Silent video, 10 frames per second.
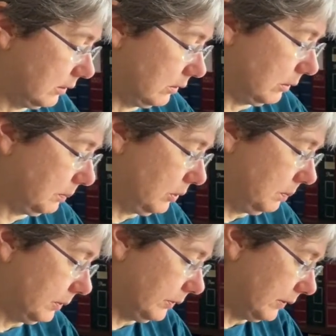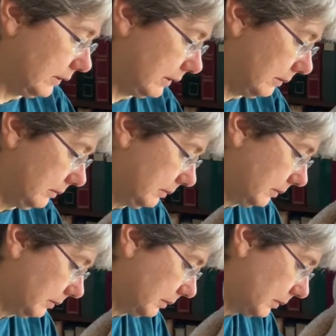the pupils in them
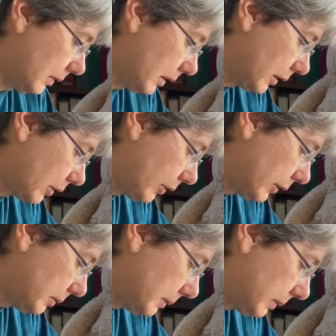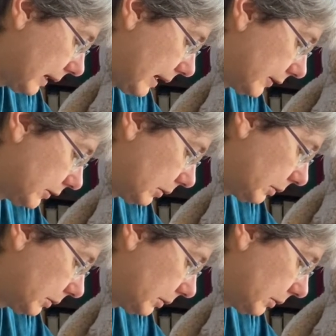are going to be black, so we're